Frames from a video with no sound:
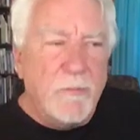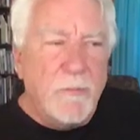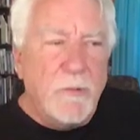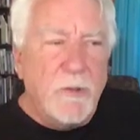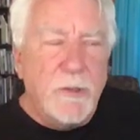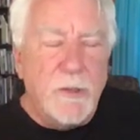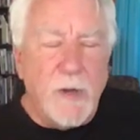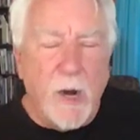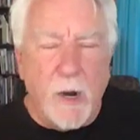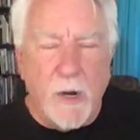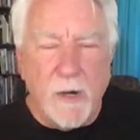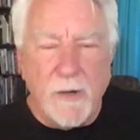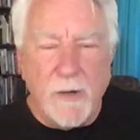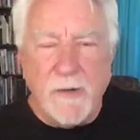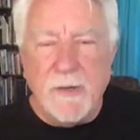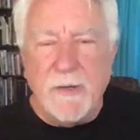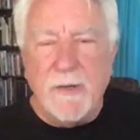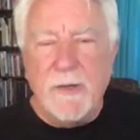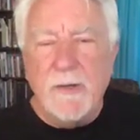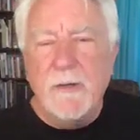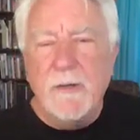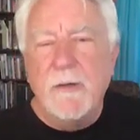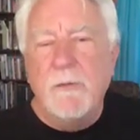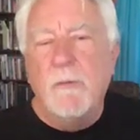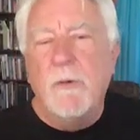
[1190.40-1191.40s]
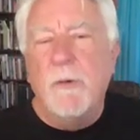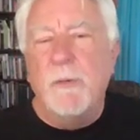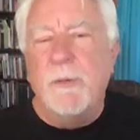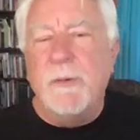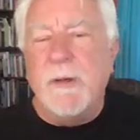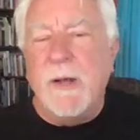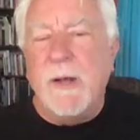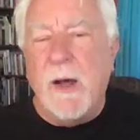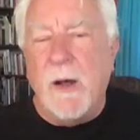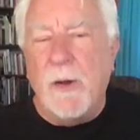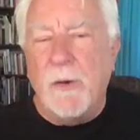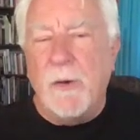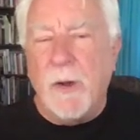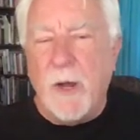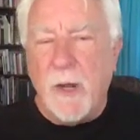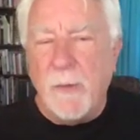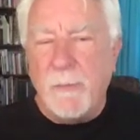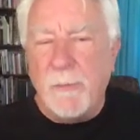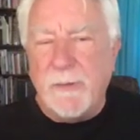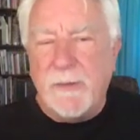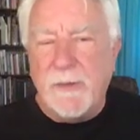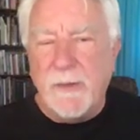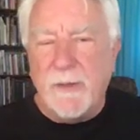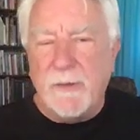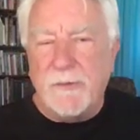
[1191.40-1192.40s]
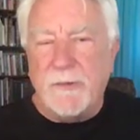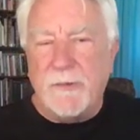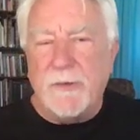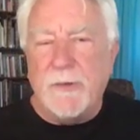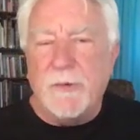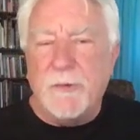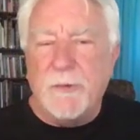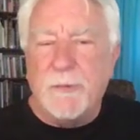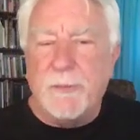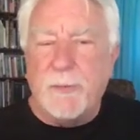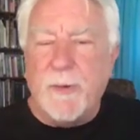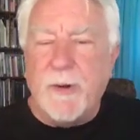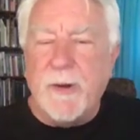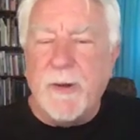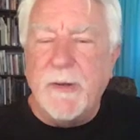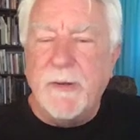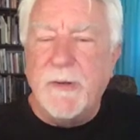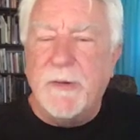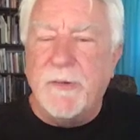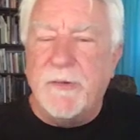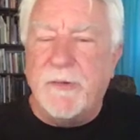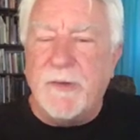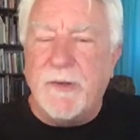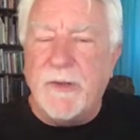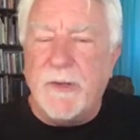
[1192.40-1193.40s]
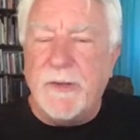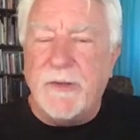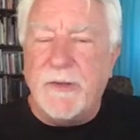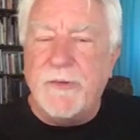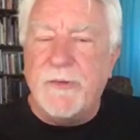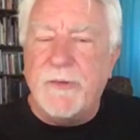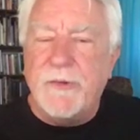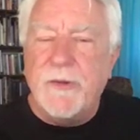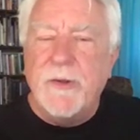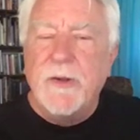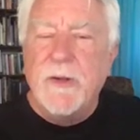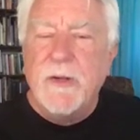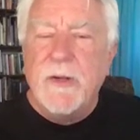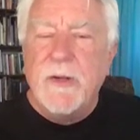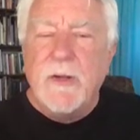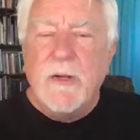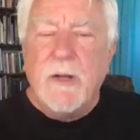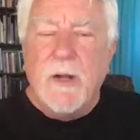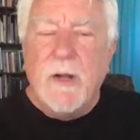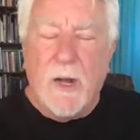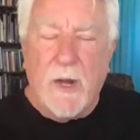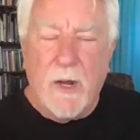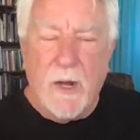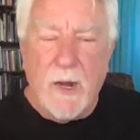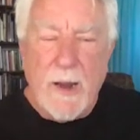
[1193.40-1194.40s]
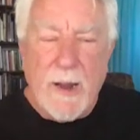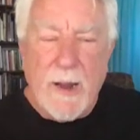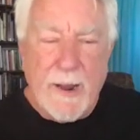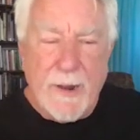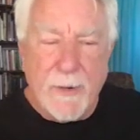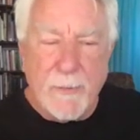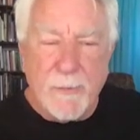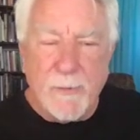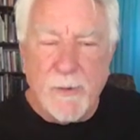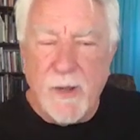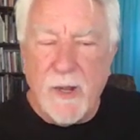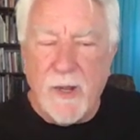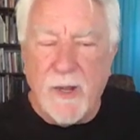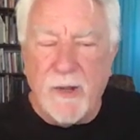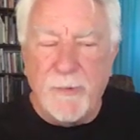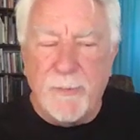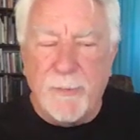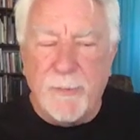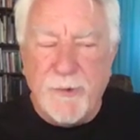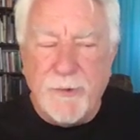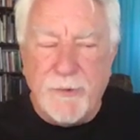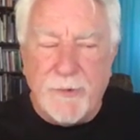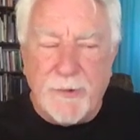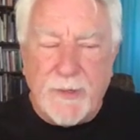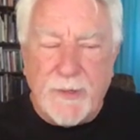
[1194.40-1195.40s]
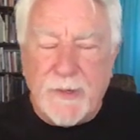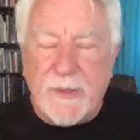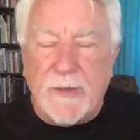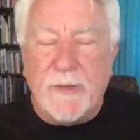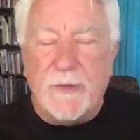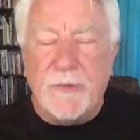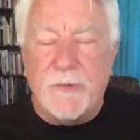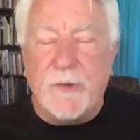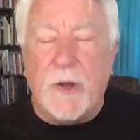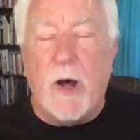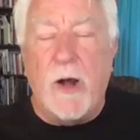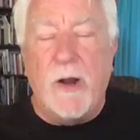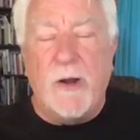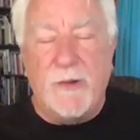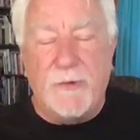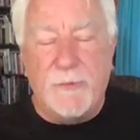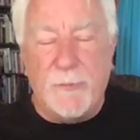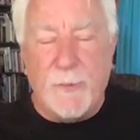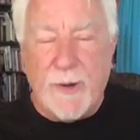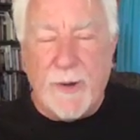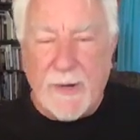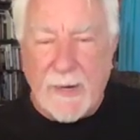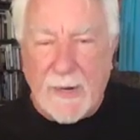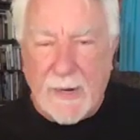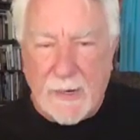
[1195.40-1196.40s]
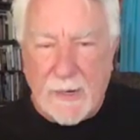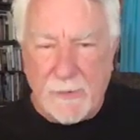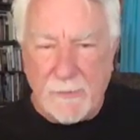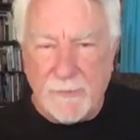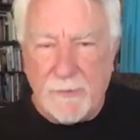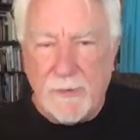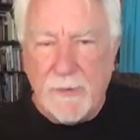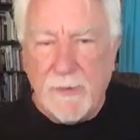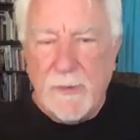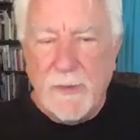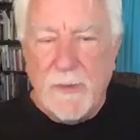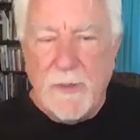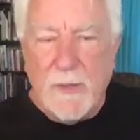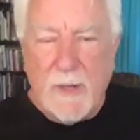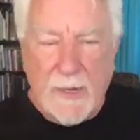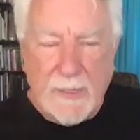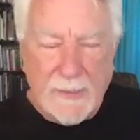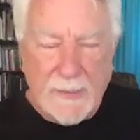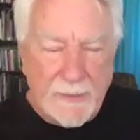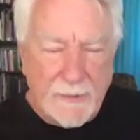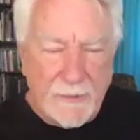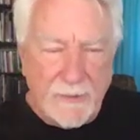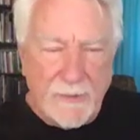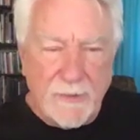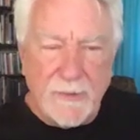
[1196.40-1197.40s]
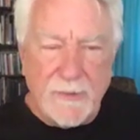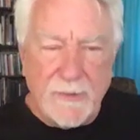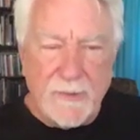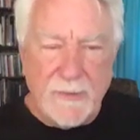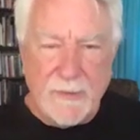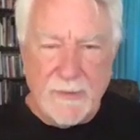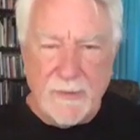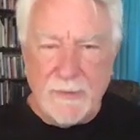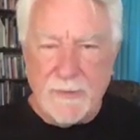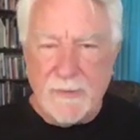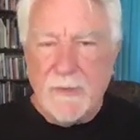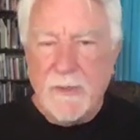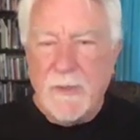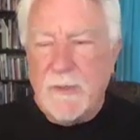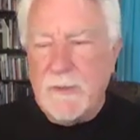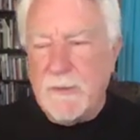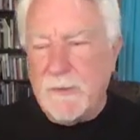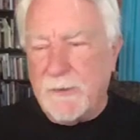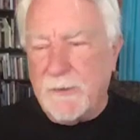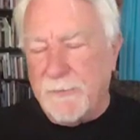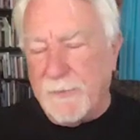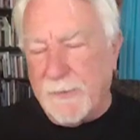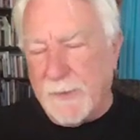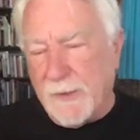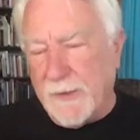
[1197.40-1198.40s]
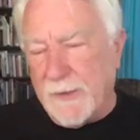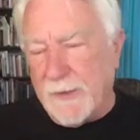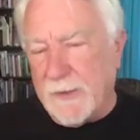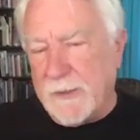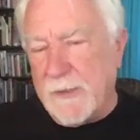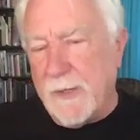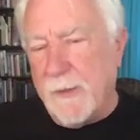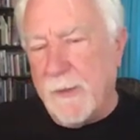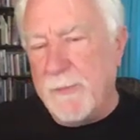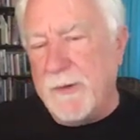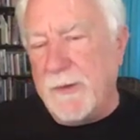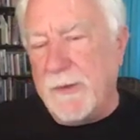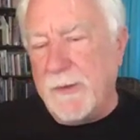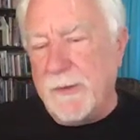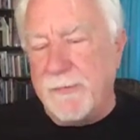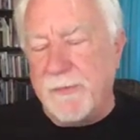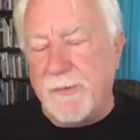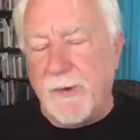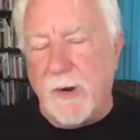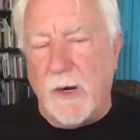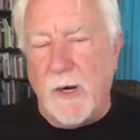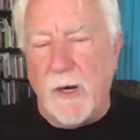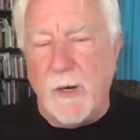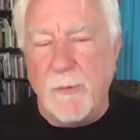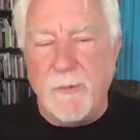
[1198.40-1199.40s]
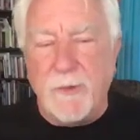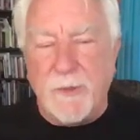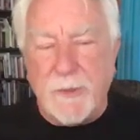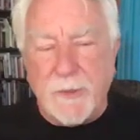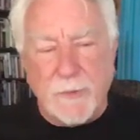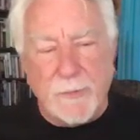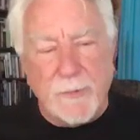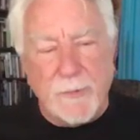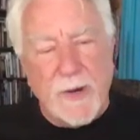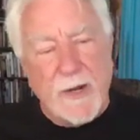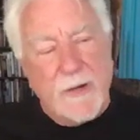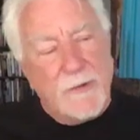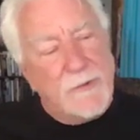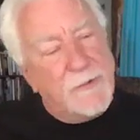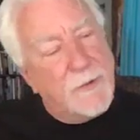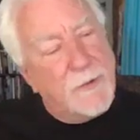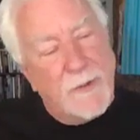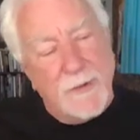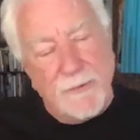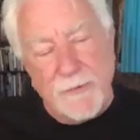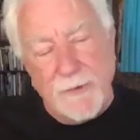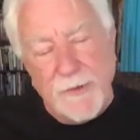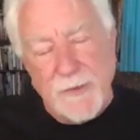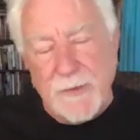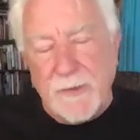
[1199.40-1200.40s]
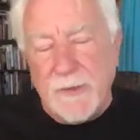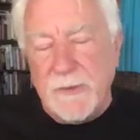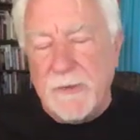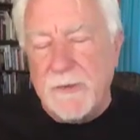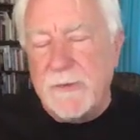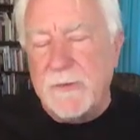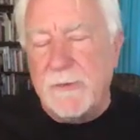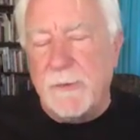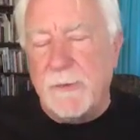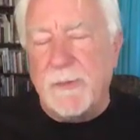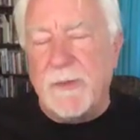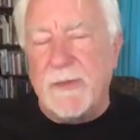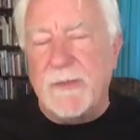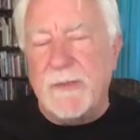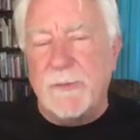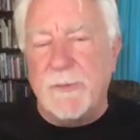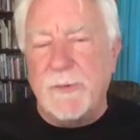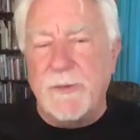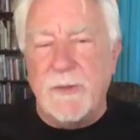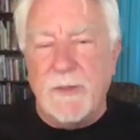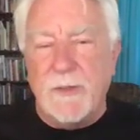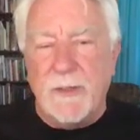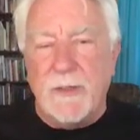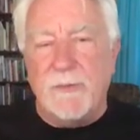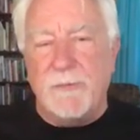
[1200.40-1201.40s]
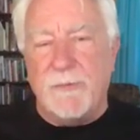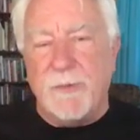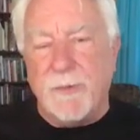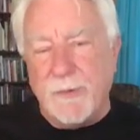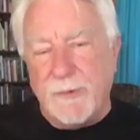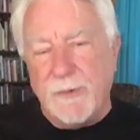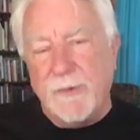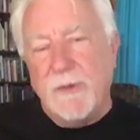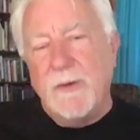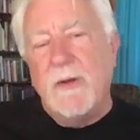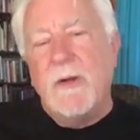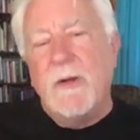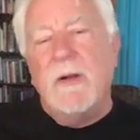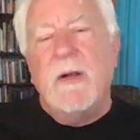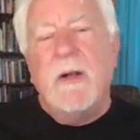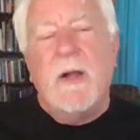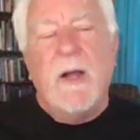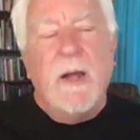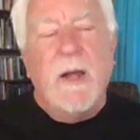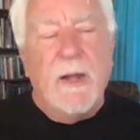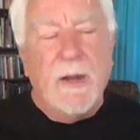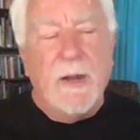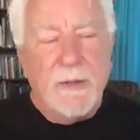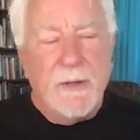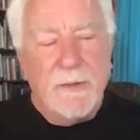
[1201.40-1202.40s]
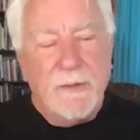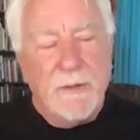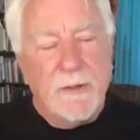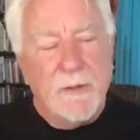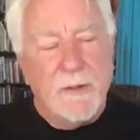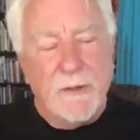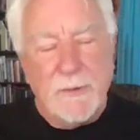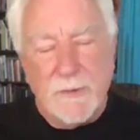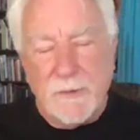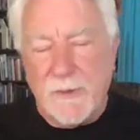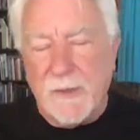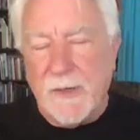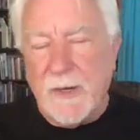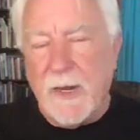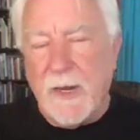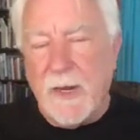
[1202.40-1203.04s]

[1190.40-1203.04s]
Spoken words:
Gardening will be outlawed because you're spreading disease. Animal husbandry is on its way out. I guarantee it. They're going to come to your farm or your ranch or even your place where you live, and you're going to